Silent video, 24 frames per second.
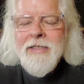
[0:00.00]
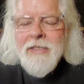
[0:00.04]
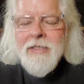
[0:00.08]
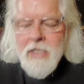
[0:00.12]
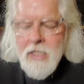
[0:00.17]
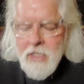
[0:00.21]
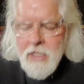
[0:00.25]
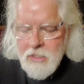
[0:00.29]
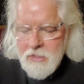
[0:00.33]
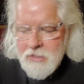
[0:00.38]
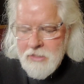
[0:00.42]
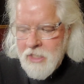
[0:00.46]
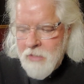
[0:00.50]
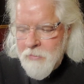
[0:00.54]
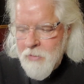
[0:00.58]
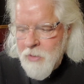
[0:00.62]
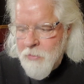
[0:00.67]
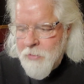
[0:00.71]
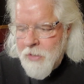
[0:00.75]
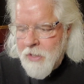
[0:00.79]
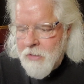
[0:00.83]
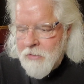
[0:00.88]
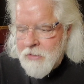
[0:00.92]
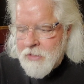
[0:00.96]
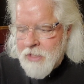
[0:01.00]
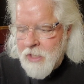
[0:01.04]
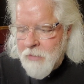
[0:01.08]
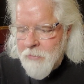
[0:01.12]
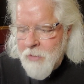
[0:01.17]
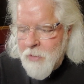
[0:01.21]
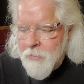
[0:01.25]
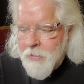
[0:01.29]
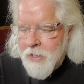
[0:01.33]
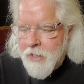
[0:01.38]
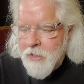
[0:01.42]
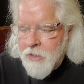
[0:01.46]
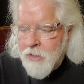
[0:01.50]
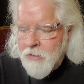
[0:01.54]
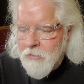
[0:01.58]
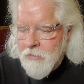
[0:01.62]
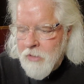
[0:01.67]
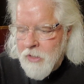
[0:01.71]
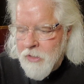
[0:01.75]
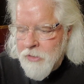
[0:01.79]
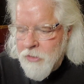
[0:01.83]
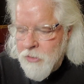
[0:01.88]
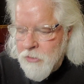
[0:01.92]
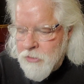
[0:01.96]
Tell me about your
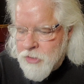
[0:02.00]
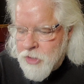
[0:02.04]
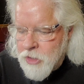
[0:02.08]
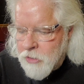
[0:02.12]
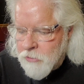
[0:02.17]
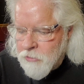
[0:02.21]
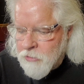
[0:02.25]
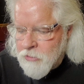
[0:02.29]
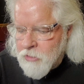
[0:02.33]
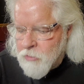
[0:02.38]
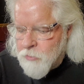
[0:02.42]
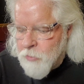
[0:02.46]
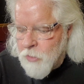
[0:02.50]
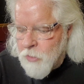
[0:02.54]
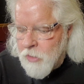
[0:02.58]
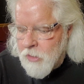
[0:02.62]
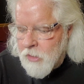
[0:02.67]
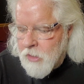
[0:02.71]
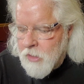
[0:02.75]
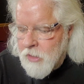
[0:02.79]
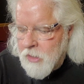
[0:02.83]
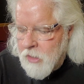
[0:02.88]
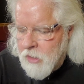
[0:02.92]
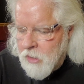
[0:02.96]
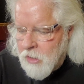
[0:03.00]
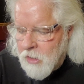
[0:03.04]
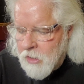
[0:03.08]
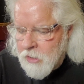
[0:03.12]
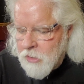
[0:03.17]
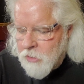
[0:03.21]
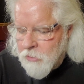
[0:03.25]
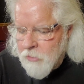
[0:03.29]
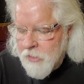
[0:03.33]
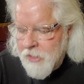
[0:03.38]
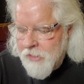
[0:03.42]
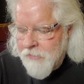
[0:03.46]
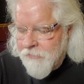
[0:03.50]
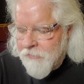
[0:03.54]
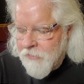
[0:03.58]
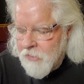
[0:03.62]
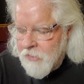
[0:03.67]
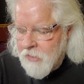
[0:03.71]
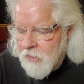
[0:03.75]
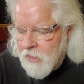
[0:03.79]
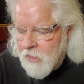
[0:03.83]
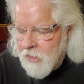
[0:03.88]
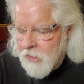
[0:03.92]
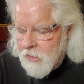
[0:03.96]
new children's book on grief and
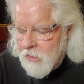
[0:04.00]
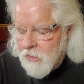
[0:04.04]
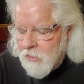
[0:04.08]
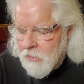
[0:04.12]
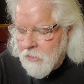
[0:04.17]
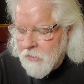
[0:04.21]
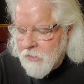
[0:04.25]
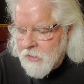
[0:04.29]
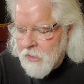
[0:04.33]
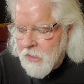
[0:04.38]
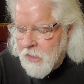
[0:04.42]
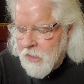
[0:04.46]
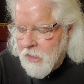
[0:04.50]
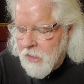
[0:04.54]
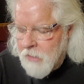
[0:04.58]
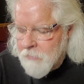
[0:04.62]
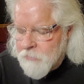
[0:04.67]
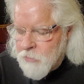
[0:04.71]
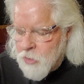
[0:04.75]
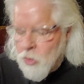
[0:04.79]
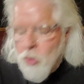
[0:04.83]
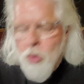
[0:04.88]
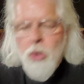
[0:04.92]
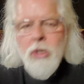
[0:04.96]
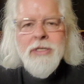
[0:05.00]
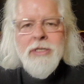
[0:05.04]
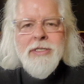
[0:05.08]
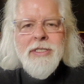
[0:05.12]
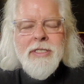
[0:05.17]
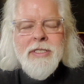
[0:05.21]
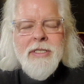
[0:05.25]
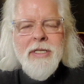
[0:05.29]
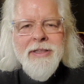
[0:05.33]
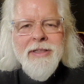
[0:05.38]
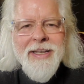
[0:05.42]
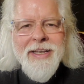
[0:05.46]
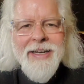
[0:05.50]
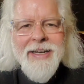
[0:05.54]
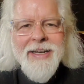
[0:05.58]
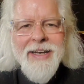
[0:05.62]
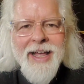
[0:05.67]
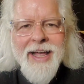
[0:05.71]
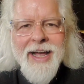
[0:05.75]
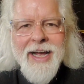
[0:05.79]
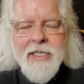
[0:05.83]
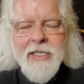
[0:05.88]
called Up Towards the Light.